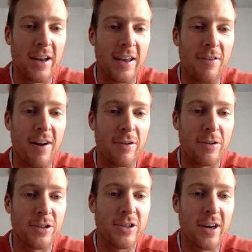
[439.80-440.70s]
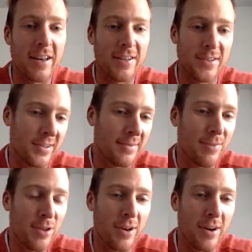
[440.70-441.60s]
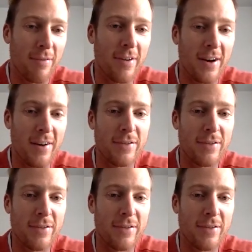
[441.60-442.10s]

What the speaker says: get Rav on strike. He's on 35.